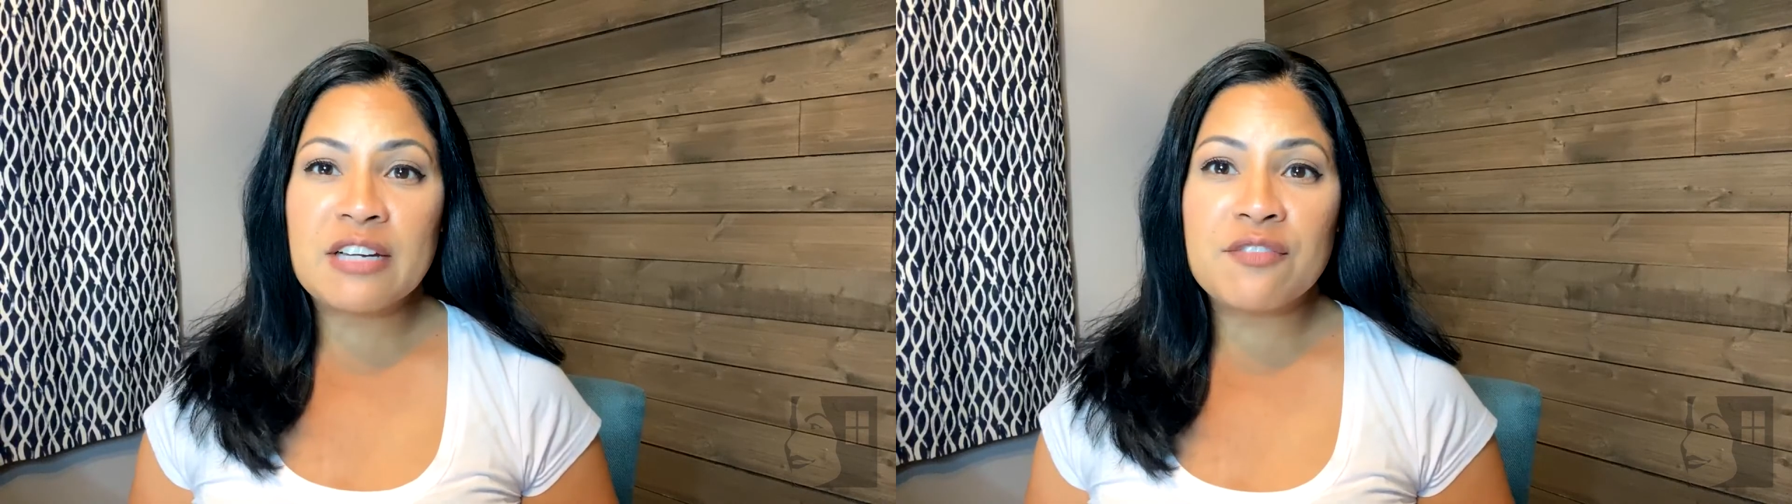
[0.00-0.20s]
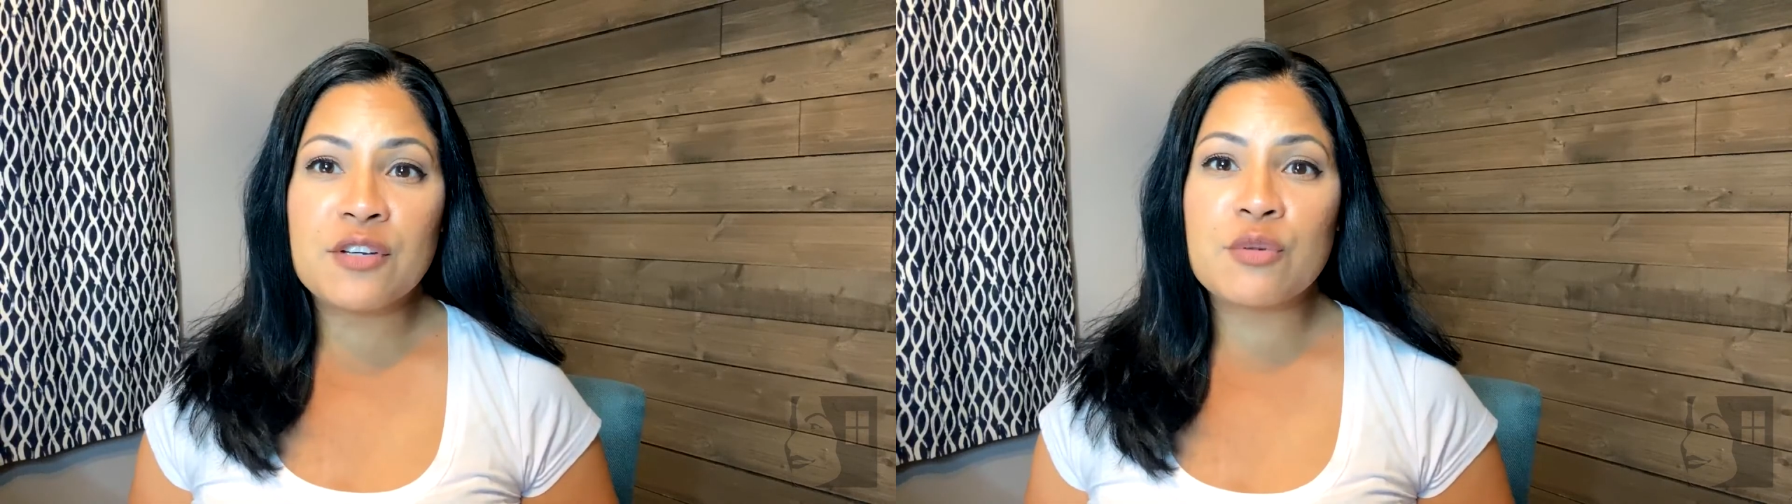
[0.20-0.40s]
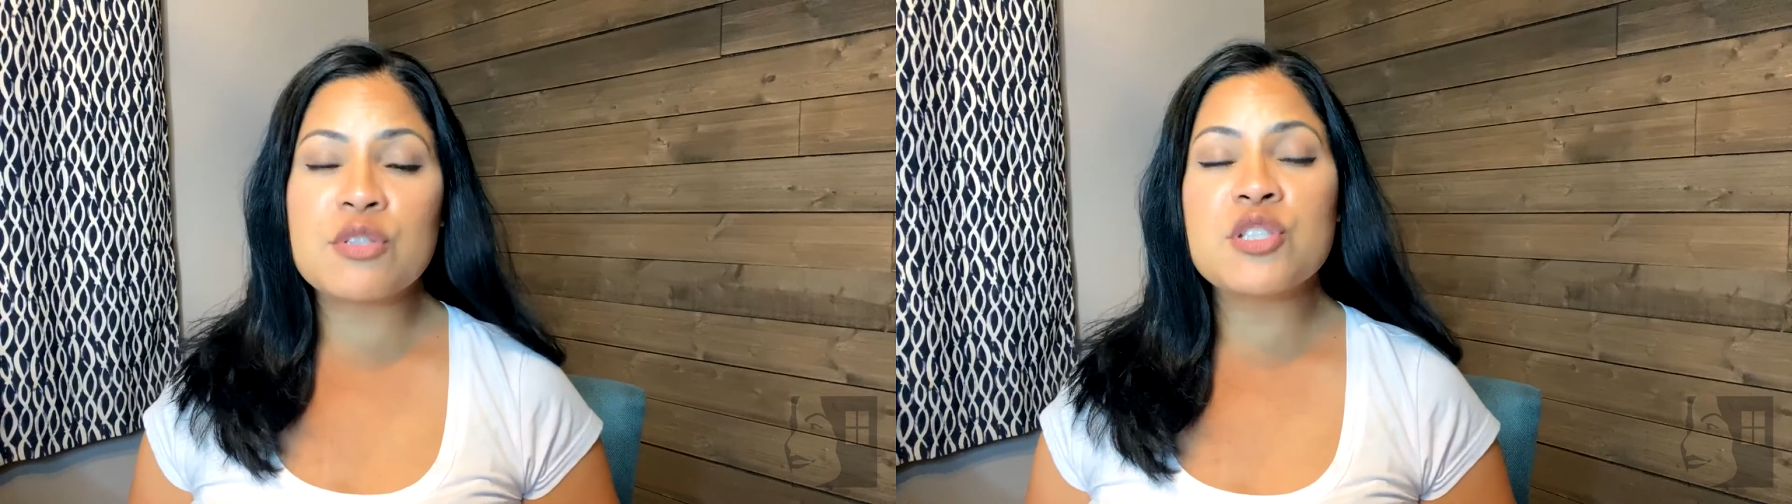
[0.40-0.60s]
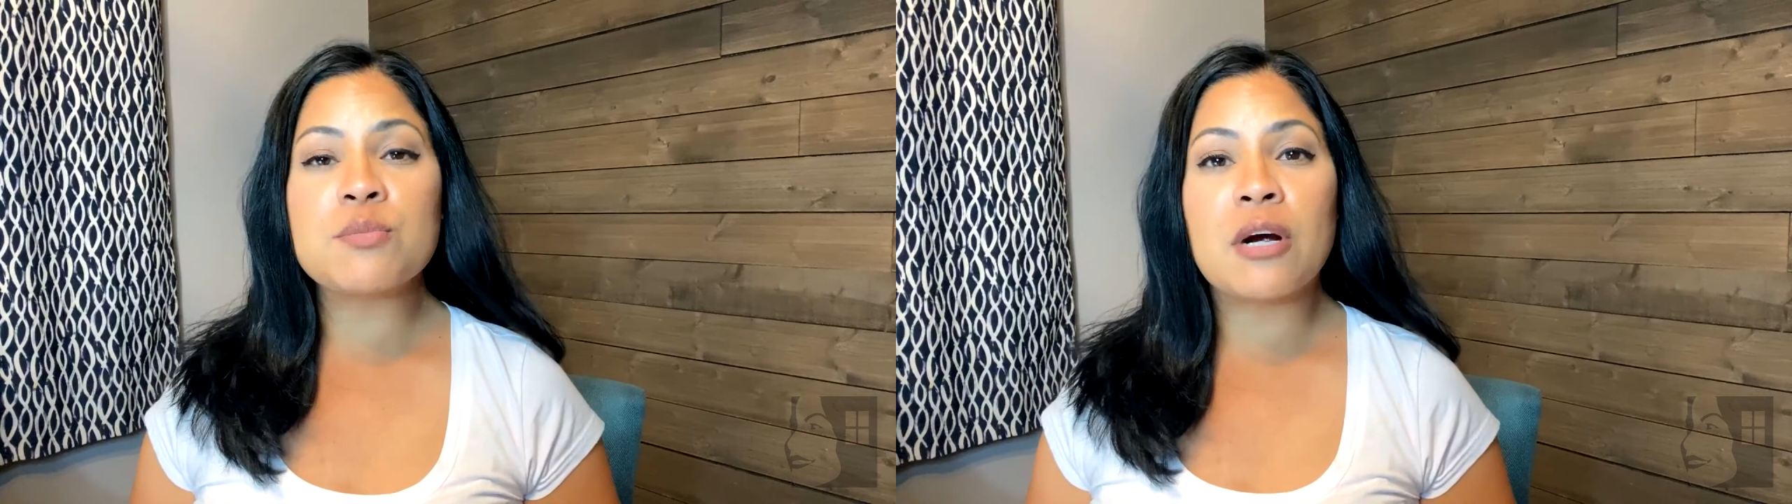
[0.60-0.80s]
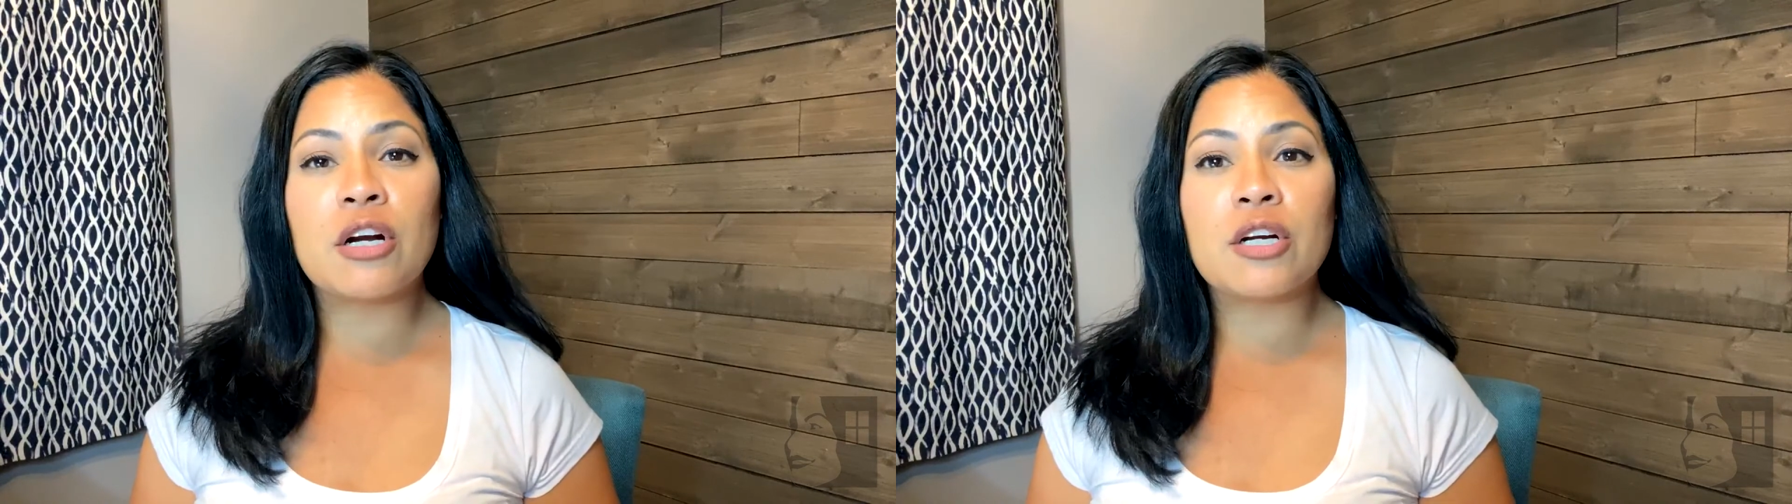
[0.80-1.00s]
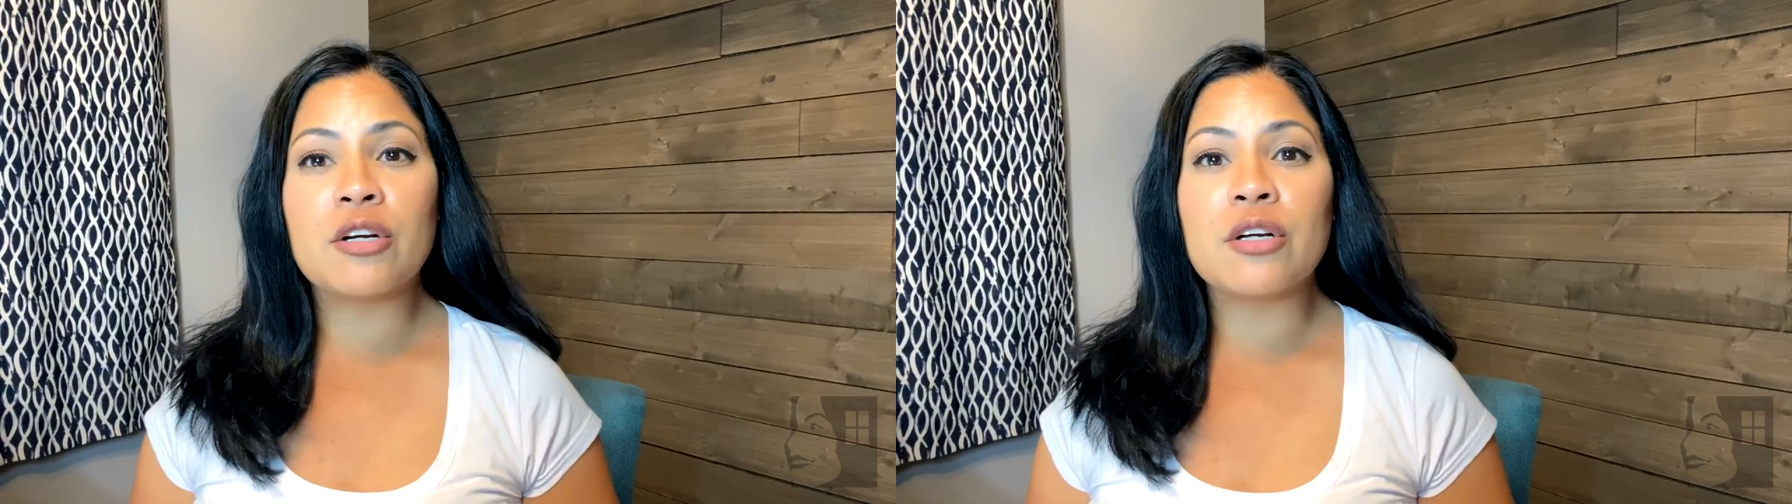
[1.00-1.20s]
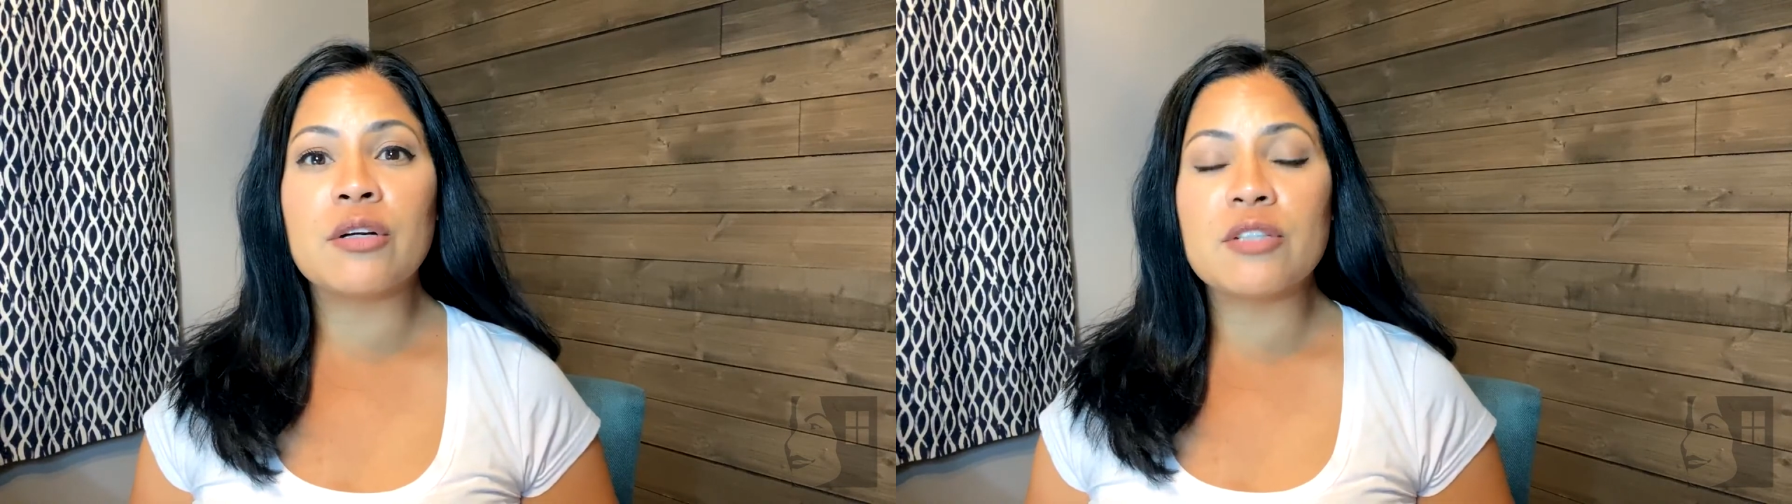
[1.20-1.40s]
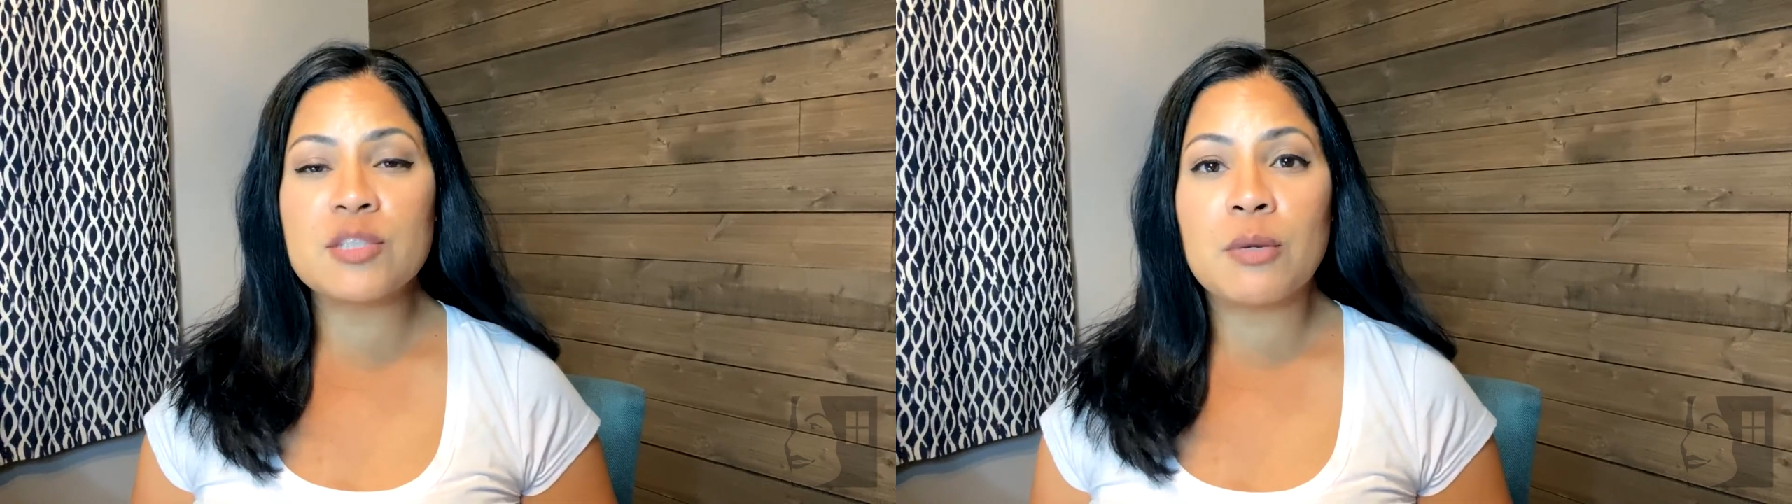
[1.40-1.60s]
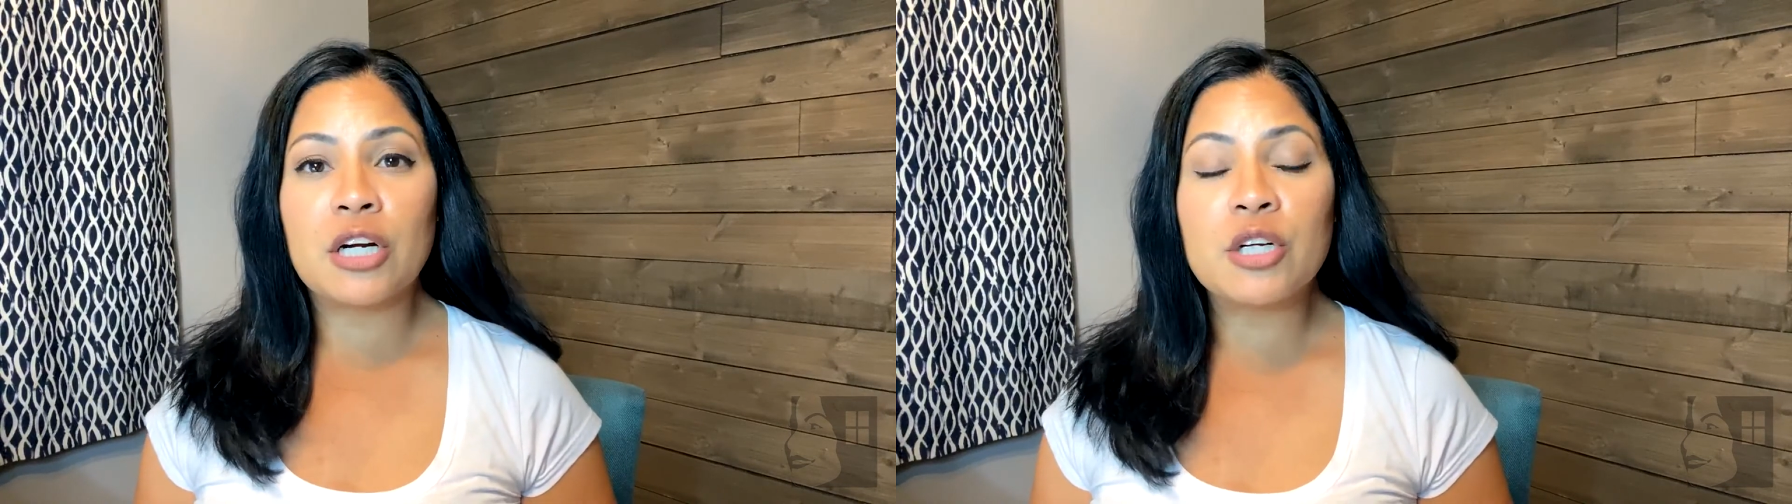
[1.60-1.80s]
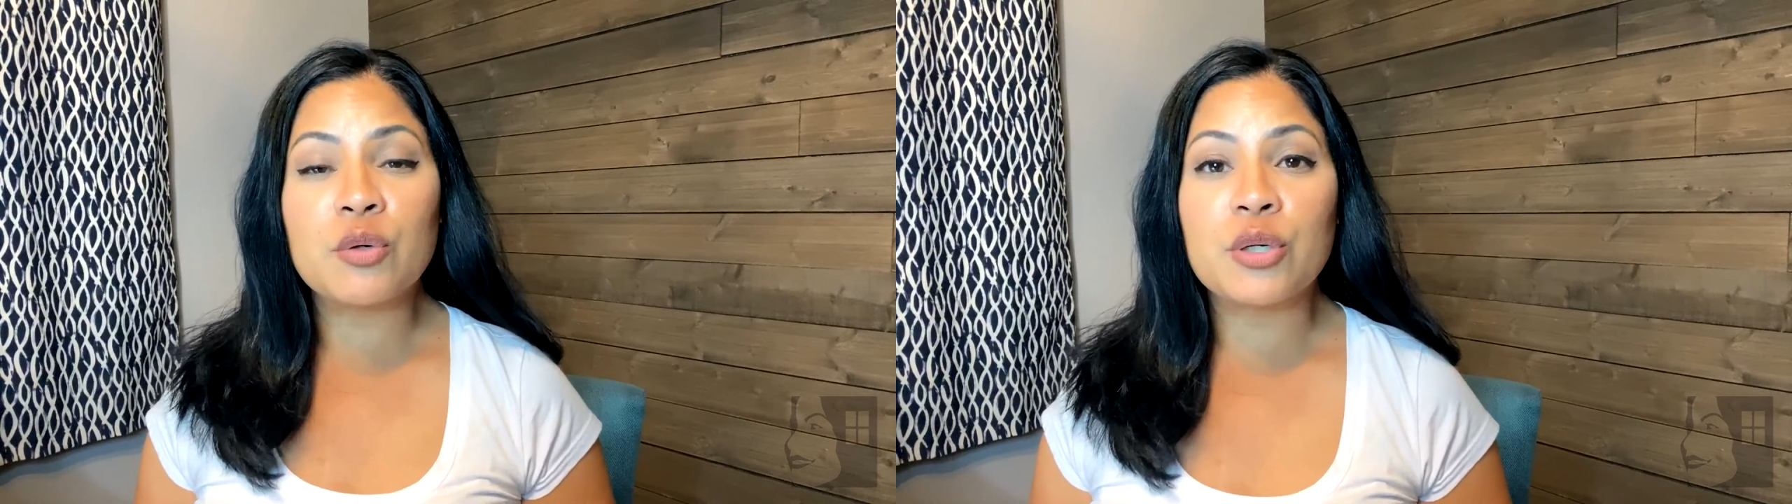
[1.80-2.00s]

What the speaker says: fewer smart or